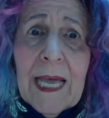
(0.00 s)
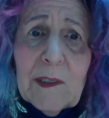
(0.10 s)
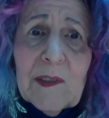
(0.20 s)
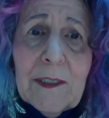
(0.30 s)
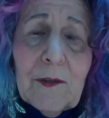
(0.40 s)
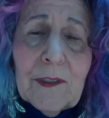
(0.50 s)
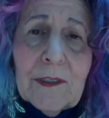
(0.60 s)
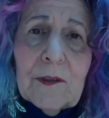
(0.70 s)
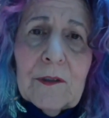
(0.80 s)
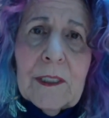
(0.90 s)
last
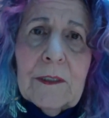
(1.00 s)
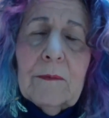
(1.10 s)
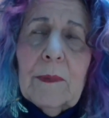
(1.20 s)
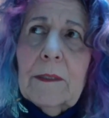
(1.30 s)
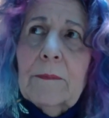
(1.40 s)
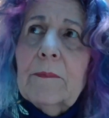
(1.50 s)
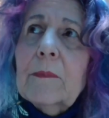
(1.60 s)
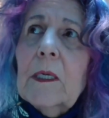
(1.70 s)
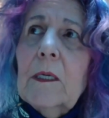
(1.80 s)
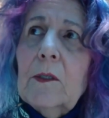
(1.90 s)
century, she said to me
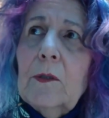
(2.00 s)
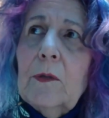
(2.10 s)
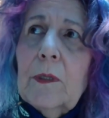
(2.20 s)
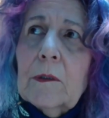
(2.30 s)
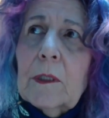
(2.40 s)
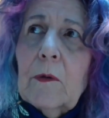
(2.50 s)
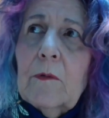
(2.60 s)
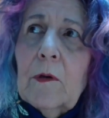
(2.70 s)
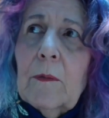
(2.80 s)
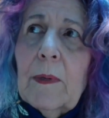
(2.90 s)
2 things
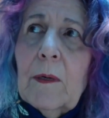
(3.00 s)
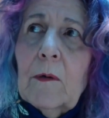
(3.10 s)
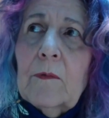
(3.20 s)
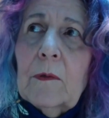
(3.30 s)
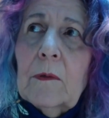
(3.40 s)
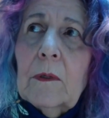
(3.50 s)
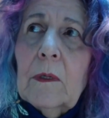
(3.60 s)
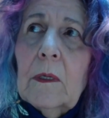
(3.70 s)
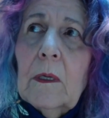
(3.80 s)
that were very powerful.